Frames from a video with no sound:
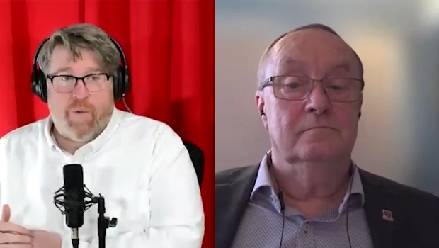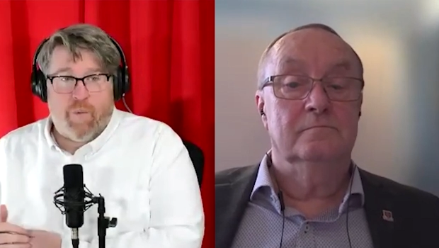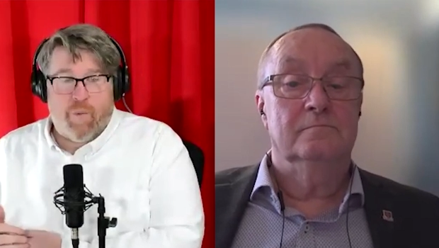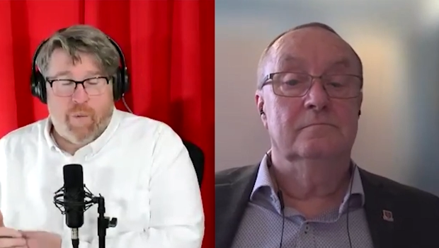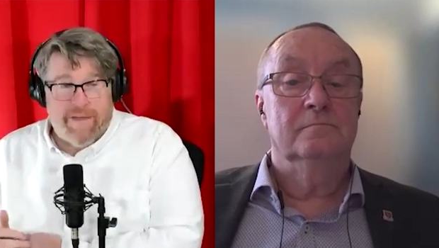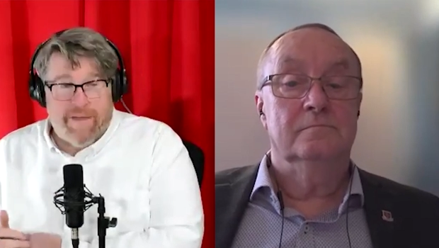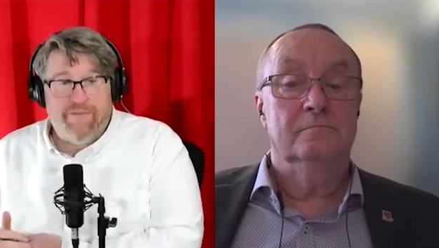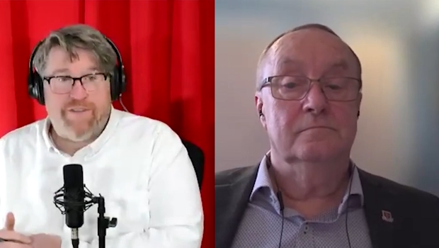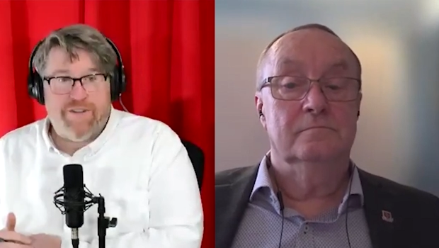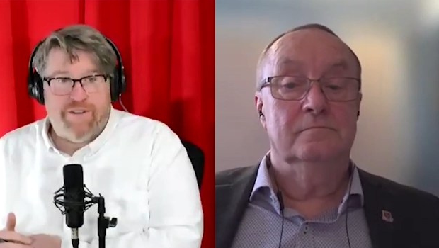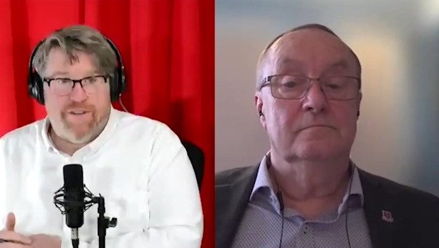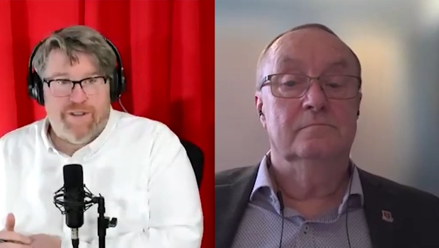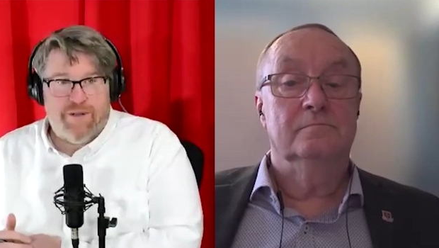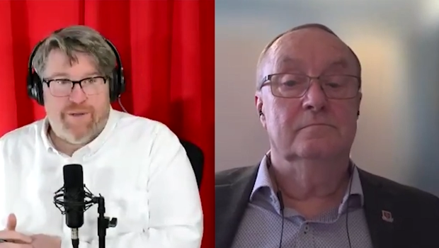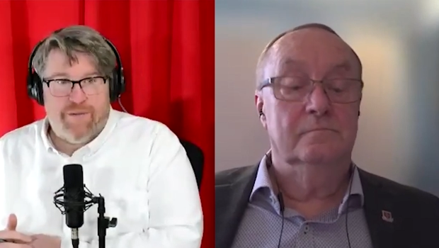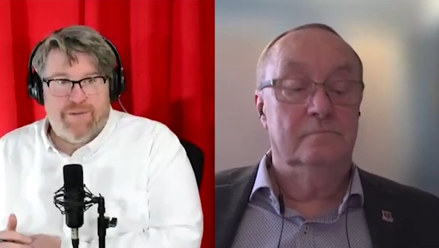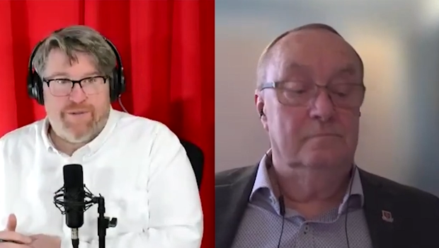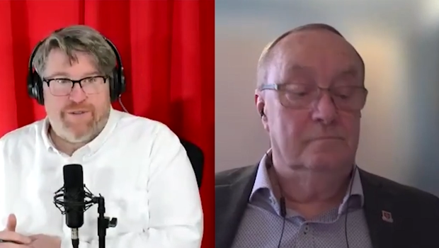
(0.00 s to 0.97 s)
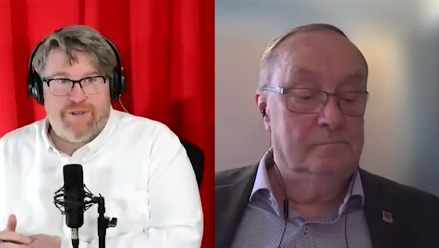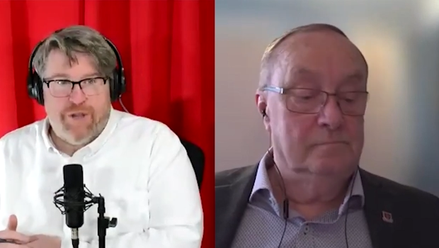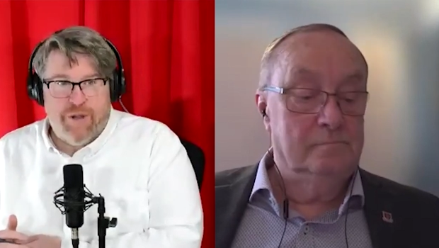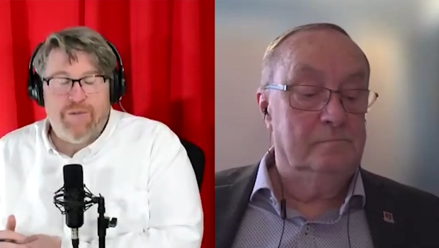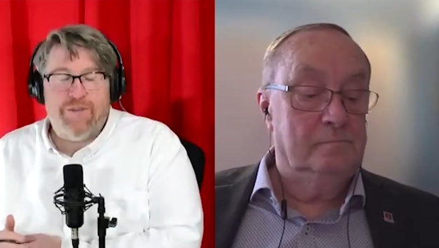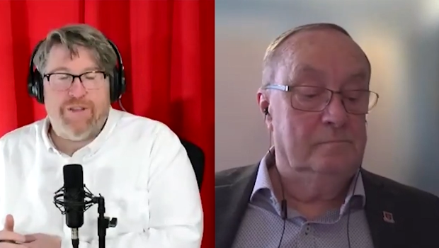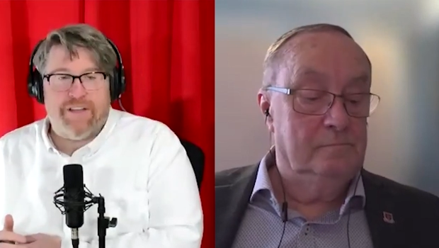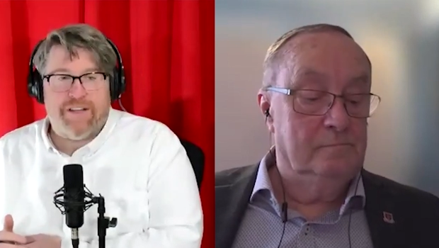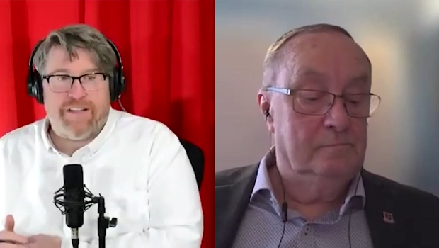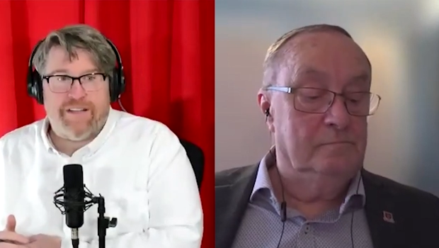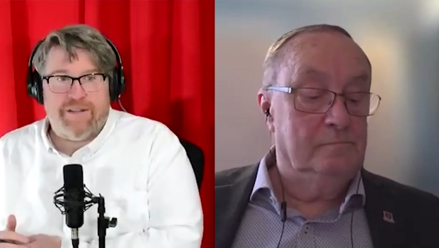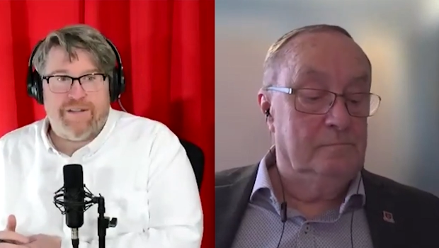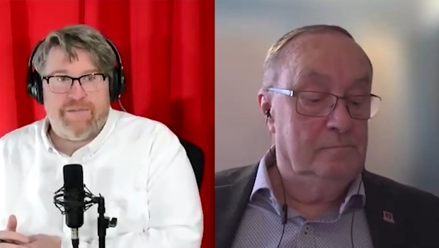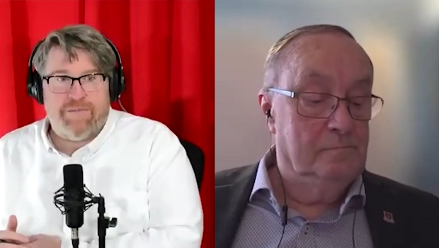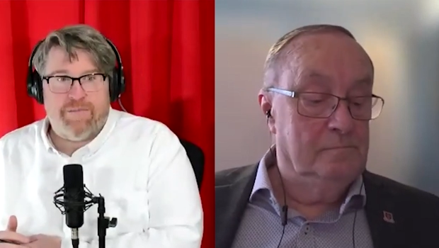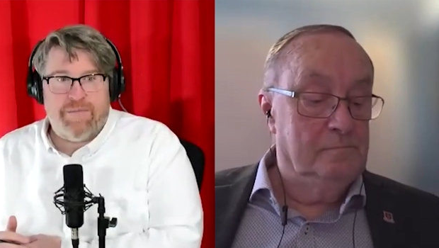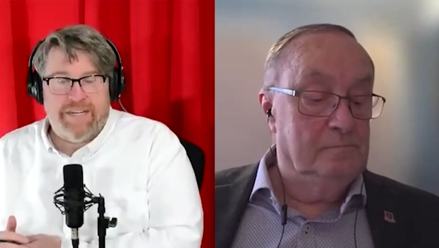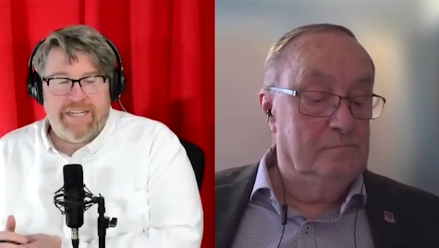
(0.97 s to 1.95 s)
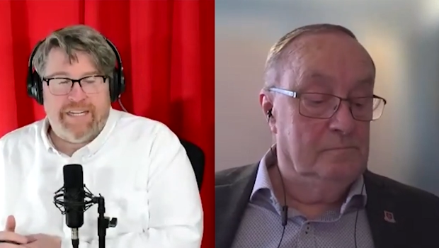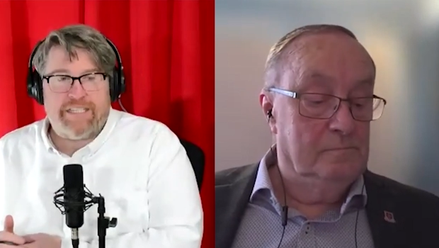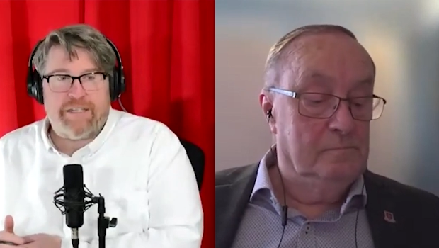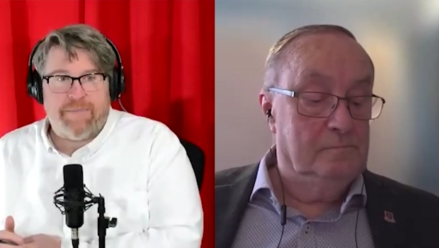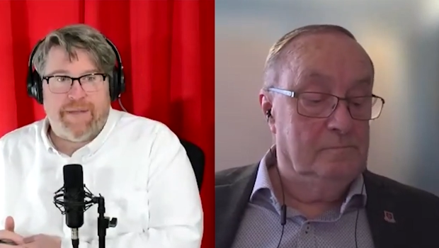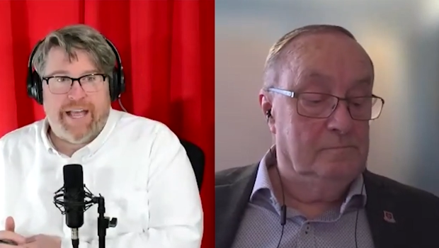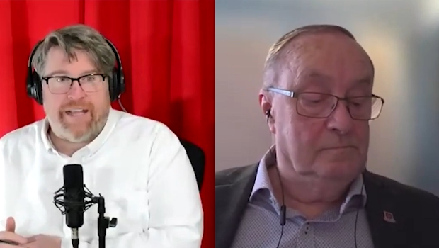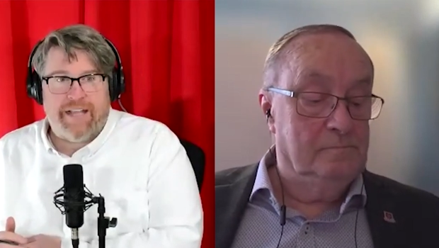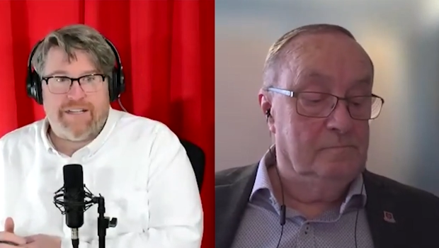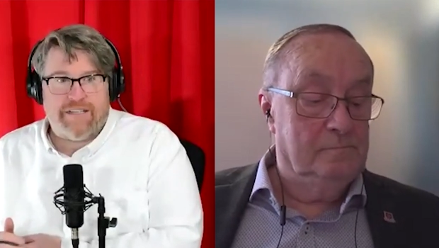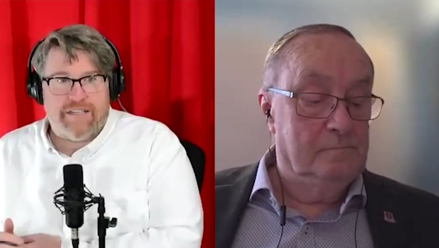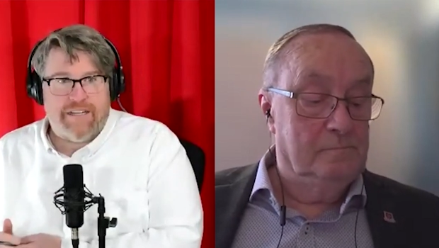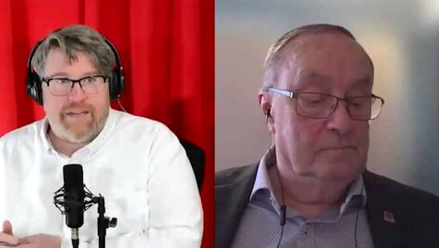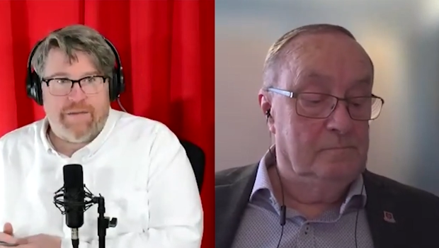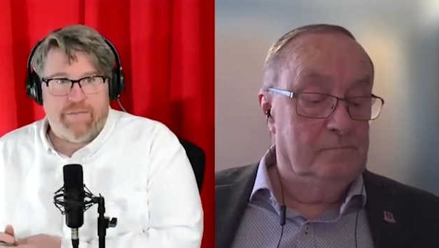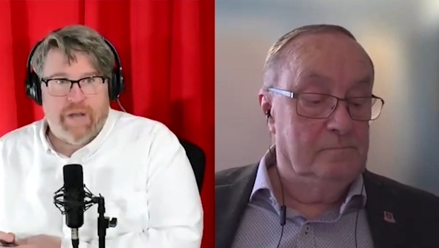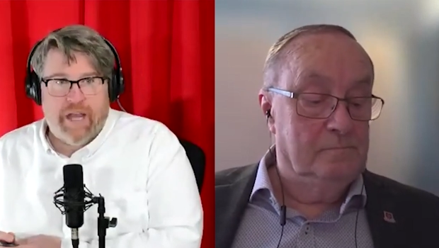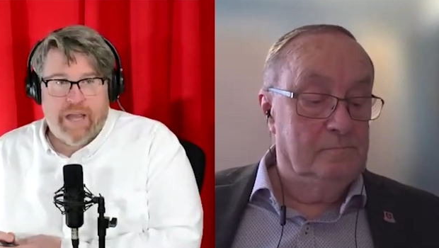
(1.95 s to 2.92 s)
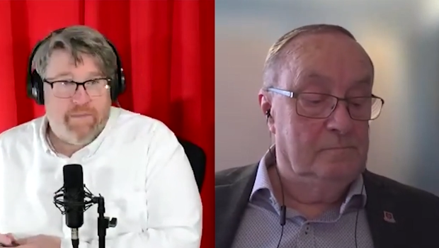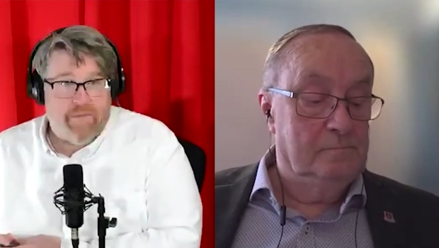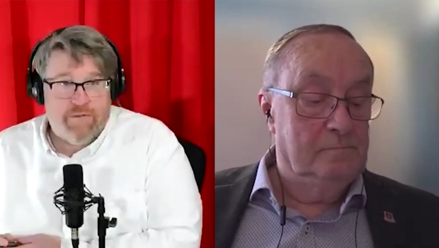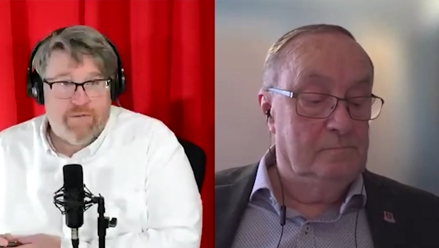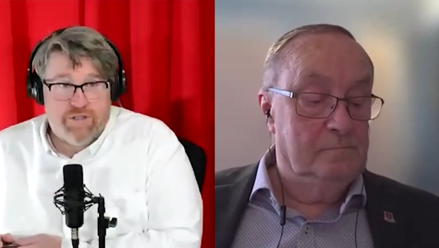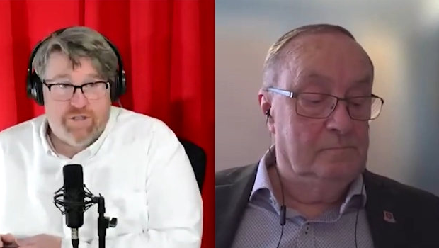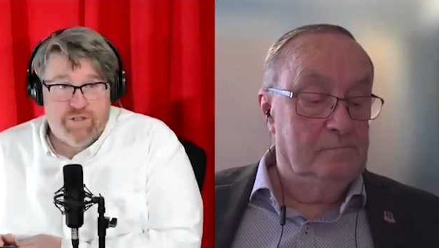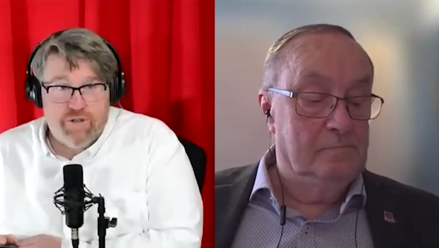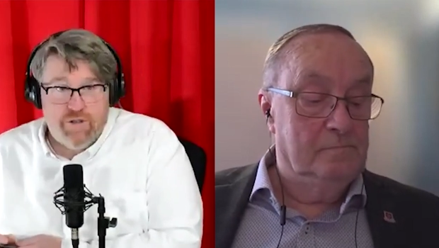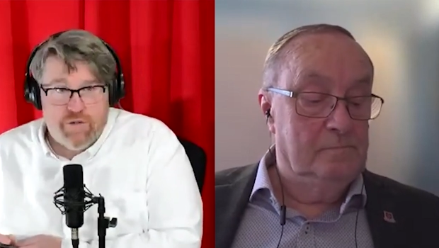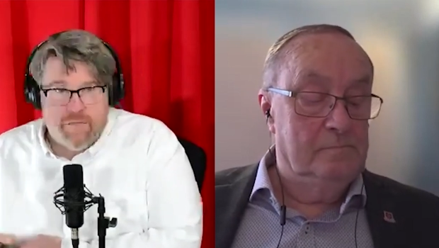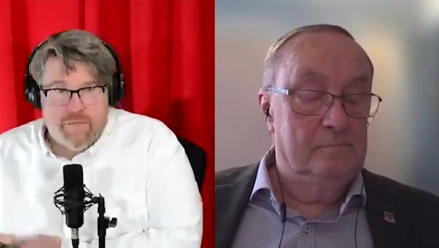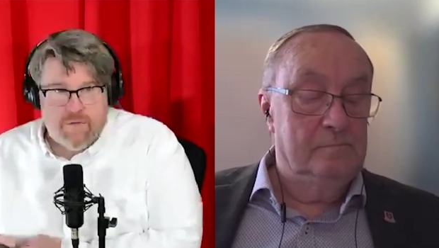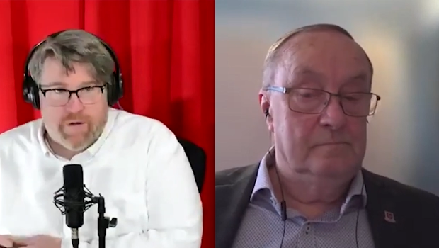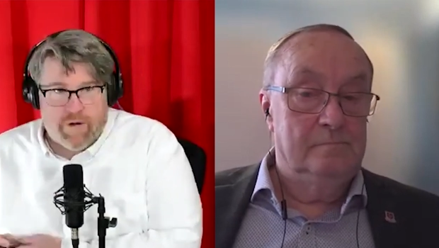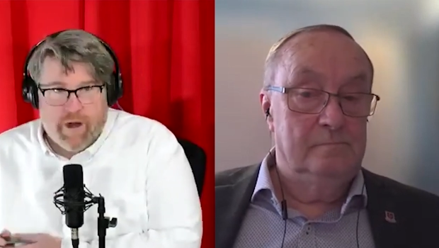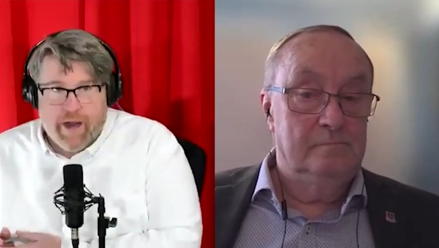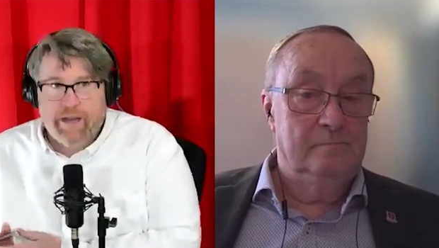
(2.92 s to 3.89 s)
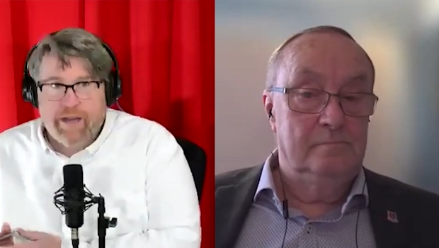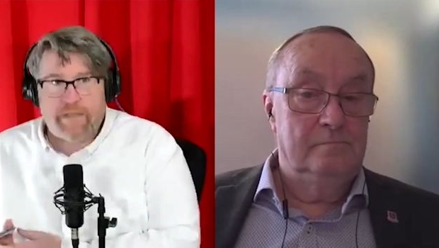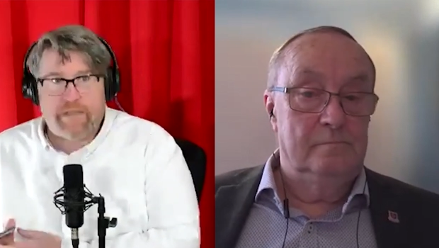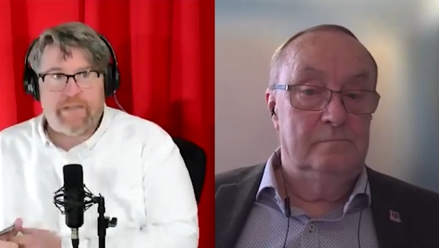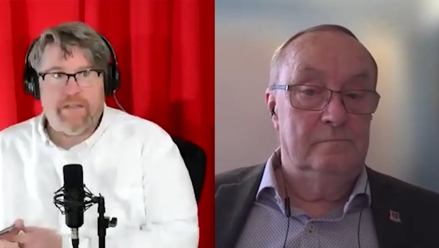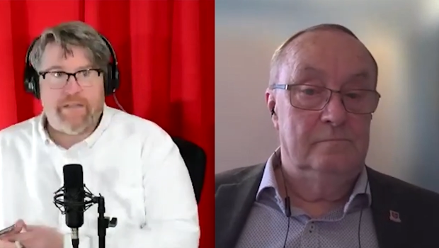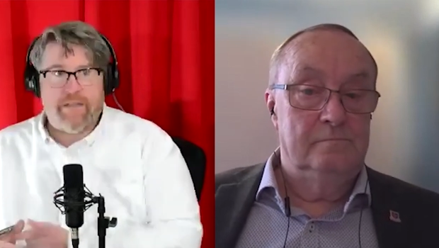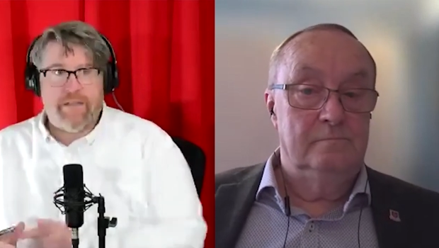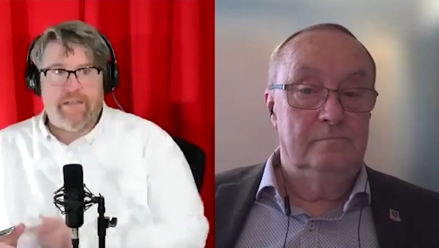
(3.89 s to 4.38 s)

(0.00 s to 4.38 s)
Speaker 1: revenue to the municipality, I would assume, correct?